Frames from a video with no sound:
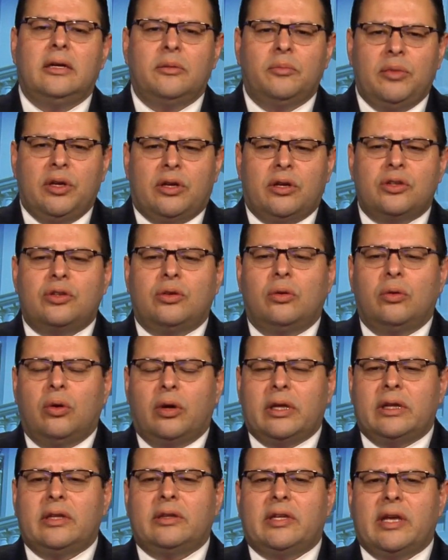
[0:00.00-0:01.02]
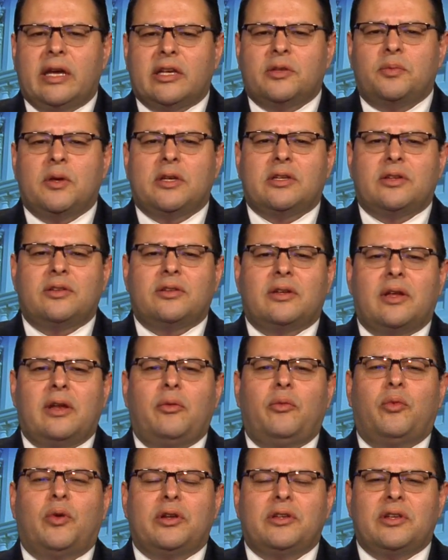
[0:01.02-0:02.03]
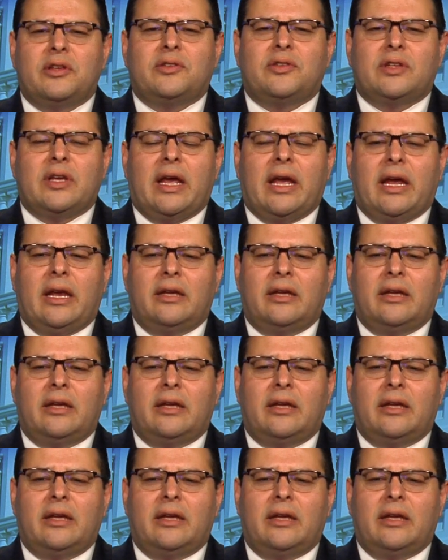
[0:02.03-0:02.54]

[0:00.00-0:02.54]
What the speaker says: Because you look at the text messages and what does it say?